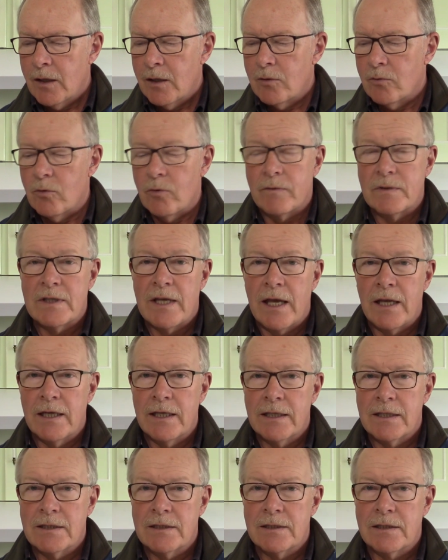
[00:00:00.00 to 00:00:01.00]
nervous
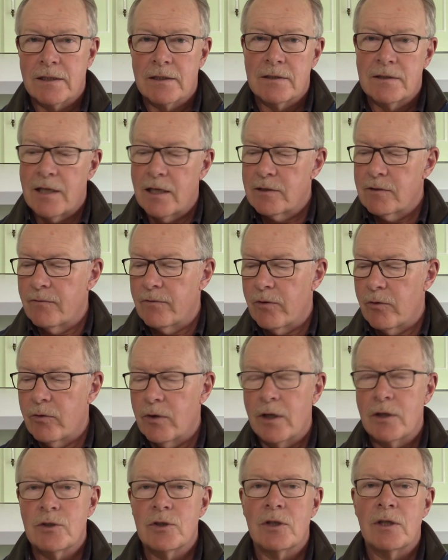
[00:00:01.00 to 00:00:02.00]
headaches, excessive
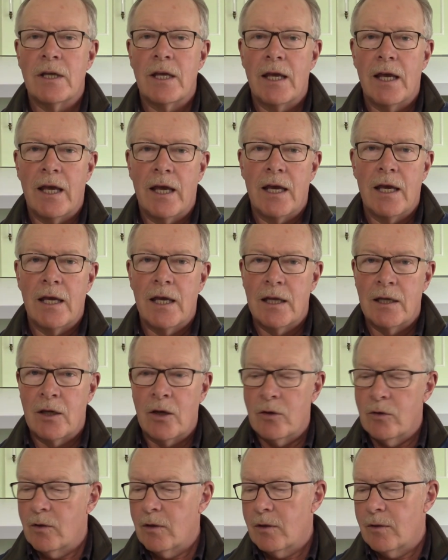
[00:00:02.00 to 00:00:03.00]
urination,
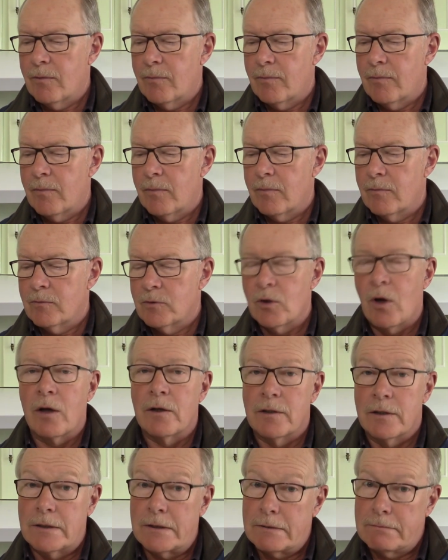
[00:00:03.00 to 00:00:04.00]
and
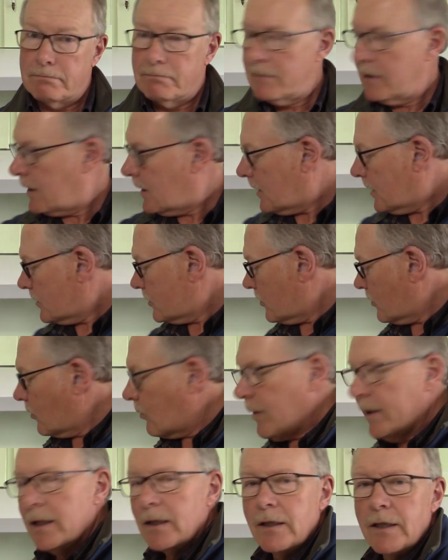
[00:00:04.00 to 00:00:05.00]
jaundice. So
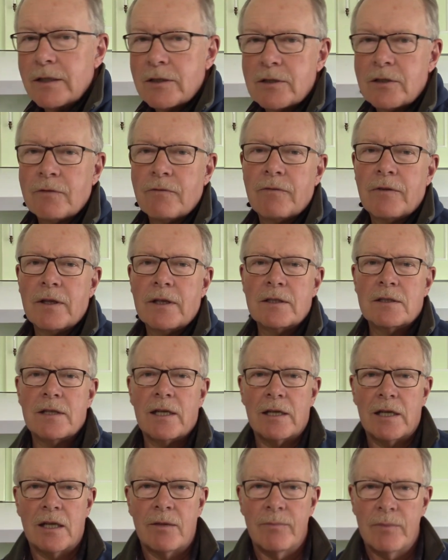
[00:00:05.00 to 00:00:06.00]
quite a list of things
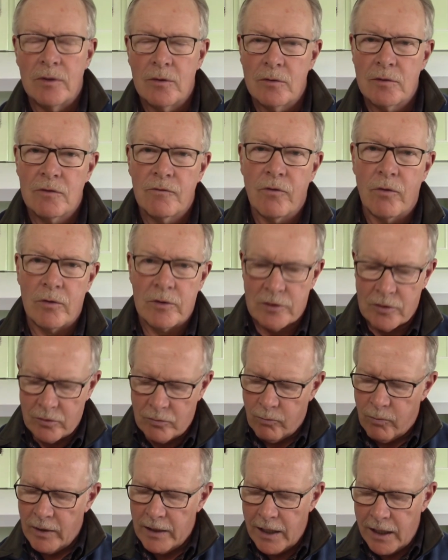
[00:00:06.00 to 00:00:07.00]
that it can be used for. So
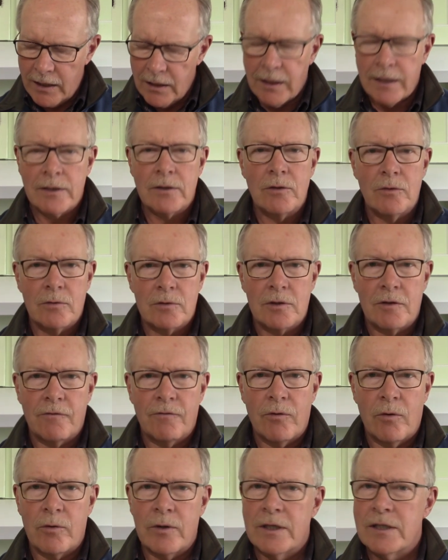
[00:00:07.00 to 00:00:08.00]
what I like using it
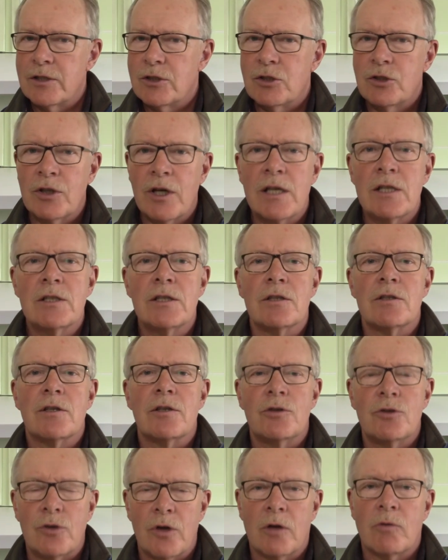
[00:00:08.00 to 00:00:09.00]
for is just as a
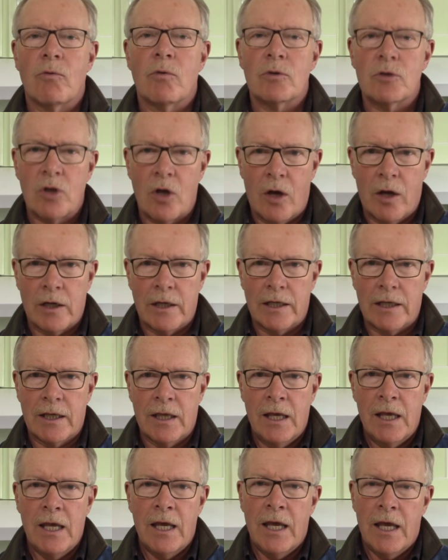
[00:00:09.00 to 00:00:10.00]
general tonic.
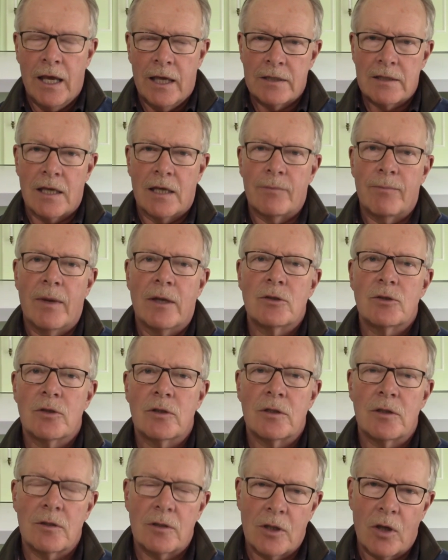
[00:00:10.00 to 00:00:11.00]
As I
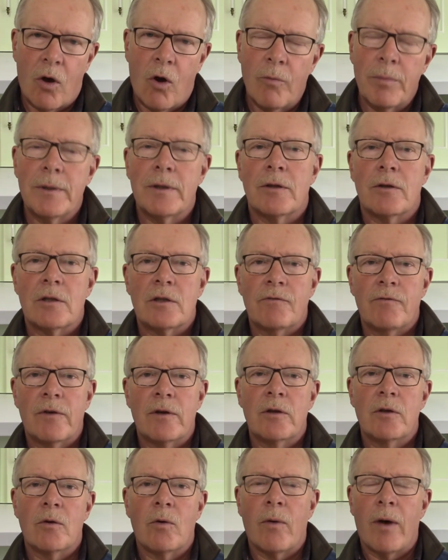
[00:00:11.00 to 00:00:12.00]
mentioned in the opening of this
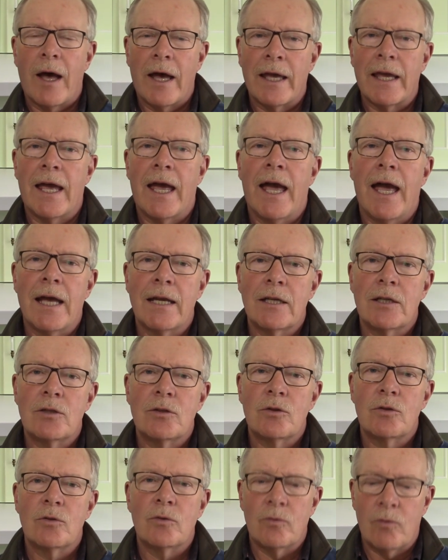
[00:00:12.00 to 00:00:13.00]
video, I add it
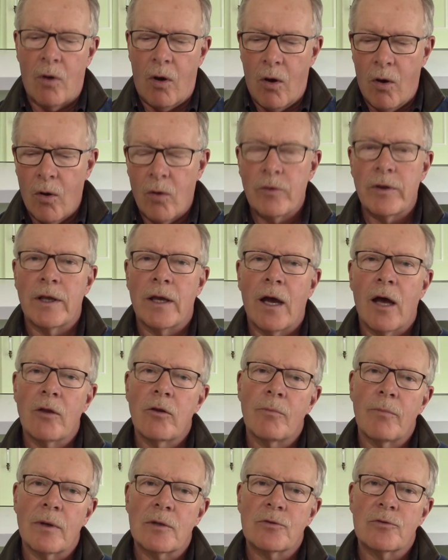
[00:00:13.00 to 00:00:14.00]
to all the
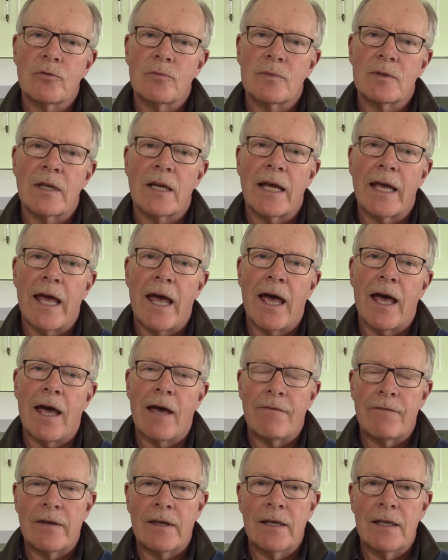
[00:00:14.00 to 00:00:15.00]
other mushrooms that I
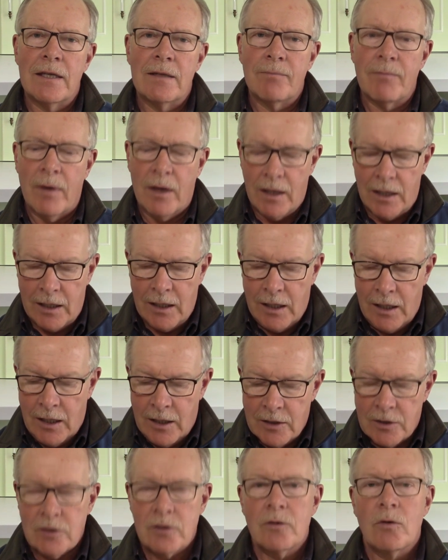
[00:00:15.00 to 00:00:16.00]
have in my
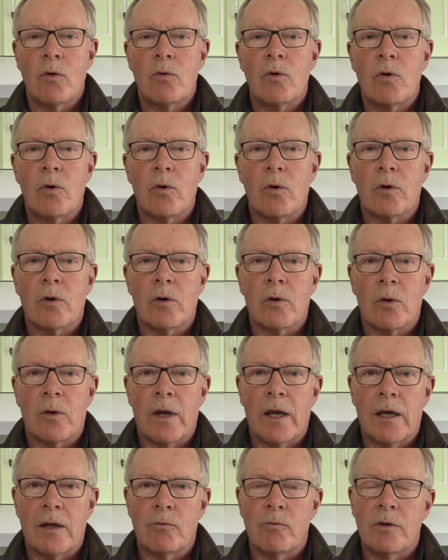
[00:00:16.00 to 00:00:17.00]
slow cooker
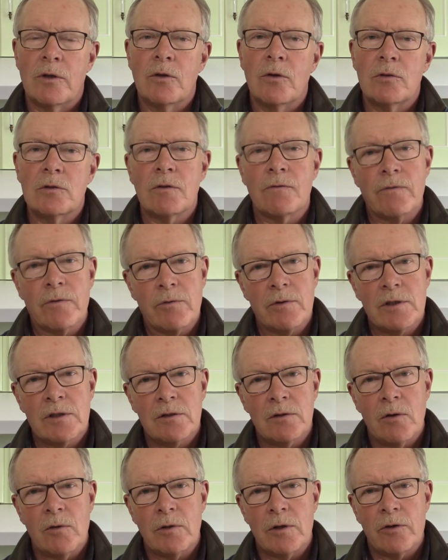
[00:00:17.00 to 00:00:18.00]
and reduce it very
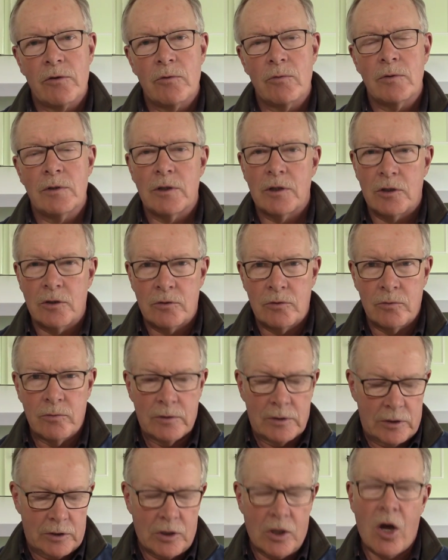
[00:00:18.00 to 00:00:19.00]
slowly through it to a
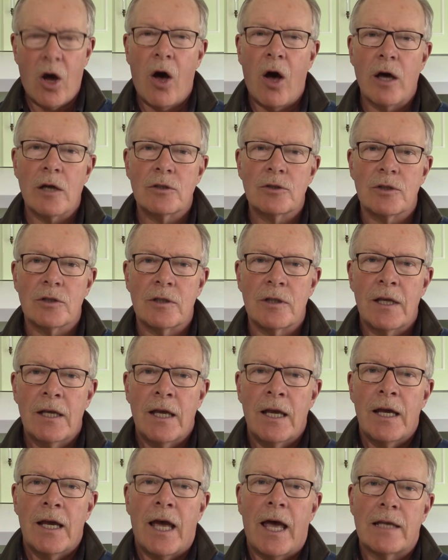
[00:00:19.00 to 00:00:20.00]
decoction
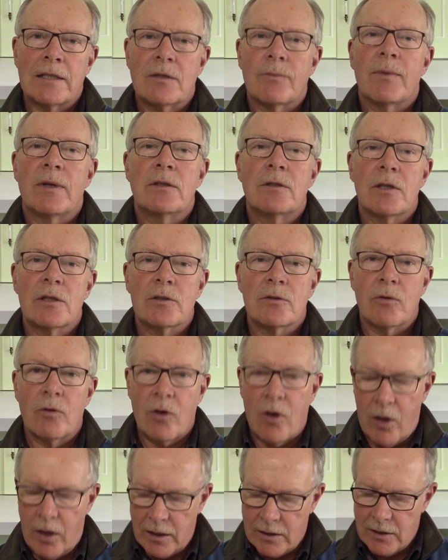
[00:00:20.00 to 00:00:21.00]
as a medicinal
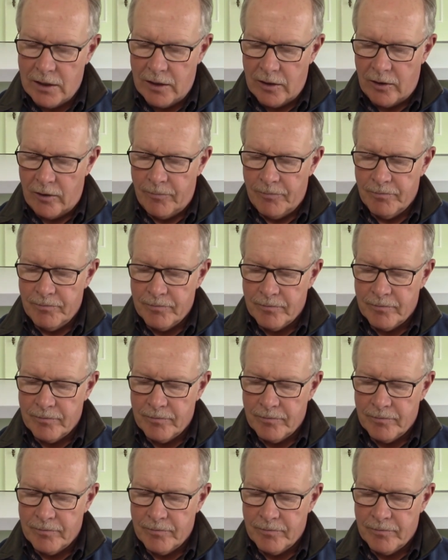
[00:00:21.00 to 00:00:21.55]
cocktail.